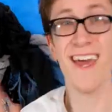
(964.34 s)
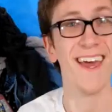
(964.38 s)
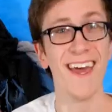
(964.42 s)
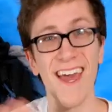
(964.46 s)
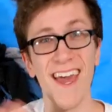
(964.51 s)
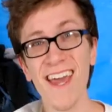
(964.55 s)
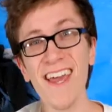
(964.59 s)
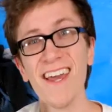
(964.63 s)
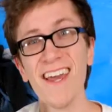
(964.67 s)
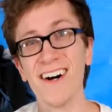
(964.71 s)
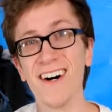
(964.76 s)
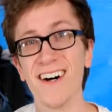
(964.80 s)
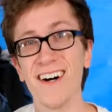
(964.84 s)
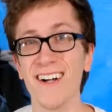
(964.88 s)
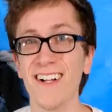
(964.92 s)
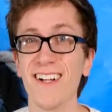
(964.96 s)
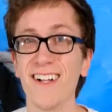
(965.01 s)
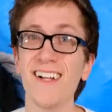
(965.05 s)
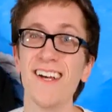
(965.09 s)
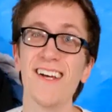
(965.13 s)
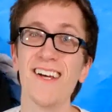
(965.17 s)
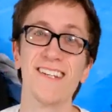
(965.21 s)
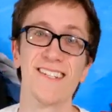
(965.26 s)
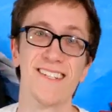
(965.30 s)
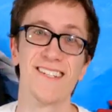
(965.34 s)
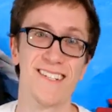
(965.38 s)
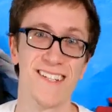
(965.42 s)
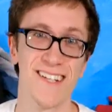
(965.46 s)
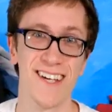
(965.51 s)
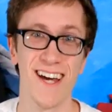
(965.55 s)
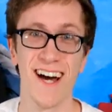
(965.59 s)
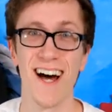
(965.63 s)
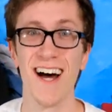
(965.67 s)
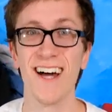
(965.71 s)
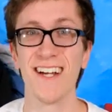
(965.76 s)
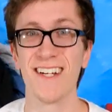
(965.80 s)
Hey all,
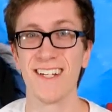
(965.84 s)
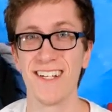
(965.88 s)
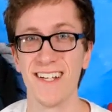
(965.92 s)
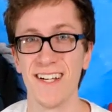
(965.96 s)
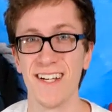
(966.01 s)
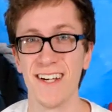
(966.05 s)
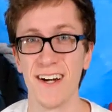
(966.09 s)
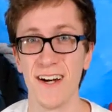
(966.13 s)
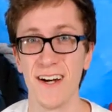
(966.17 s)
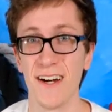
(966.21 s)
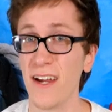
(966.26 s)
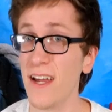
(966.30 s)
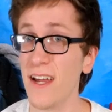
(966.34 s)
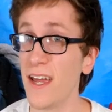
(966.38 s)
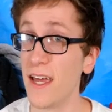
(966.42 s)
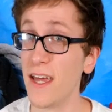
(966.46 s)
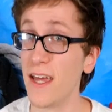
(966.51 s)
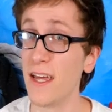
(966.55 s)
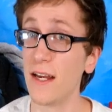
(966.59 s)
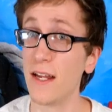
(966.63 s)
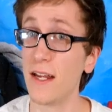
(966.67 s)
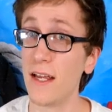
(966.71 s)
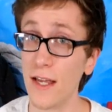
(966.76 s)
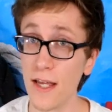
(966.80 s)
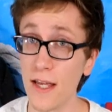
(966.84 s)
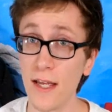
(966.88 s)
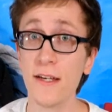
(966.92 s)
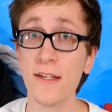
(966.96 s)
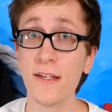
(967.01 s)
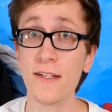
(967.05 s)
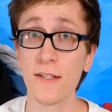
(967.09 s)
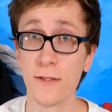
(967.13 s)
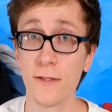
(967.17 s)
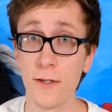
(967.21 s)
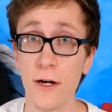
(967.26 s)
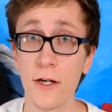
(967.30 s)
Scott here. It
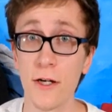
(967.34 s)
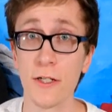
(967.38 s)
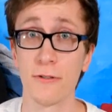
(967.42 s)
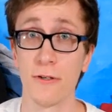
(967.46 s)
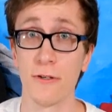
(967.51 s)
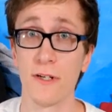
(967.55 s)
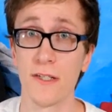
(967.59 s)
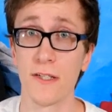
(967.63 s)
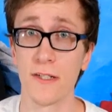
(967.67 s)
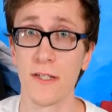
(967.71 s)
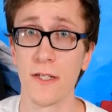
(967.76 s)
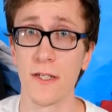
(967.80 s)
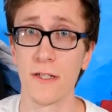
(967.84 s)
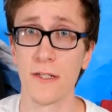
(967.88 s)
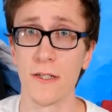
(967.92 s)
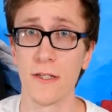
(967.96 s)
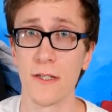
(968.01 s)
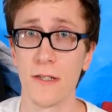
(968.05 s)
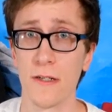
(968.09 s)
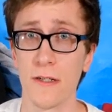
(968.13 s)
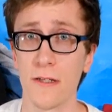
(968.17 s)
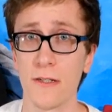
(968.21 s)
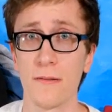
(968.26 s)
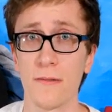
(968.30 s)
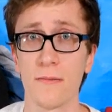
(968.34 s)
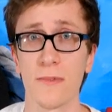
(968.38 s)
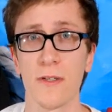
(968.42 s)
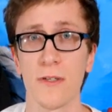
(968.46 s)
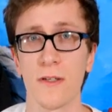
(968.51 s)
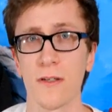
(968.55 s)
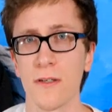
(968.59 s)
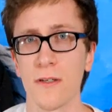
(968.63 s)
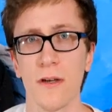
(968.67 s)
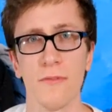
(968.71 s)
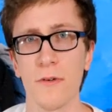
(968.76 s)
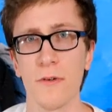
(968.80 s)
is laundry season. Seems
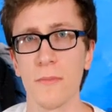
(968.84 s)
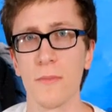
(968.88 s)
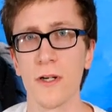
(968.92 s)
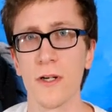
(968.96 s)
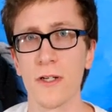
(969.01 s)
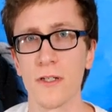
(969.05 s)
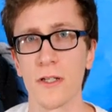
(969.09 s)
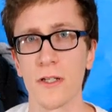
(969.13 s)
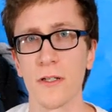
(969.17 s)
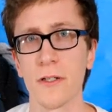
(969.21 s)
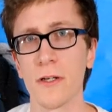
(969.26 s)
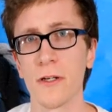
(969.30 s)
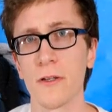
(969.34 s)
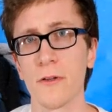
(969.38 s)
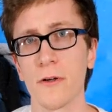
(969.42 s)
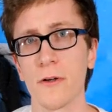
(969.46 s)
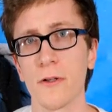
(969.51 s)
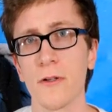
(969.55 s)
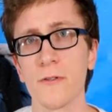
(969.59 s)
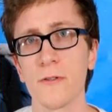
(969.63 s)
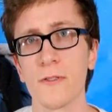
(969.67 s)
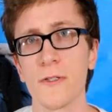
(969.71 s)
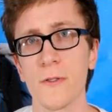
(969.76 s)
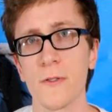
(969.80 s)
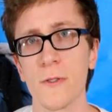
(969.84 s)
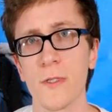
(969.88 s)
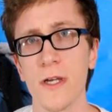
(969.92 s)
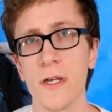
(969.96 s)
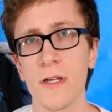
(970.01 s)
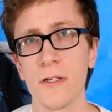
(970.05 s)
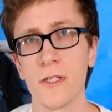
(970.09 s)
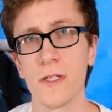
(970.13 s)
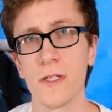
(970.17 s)
like everybody's cleaning their clothes these days.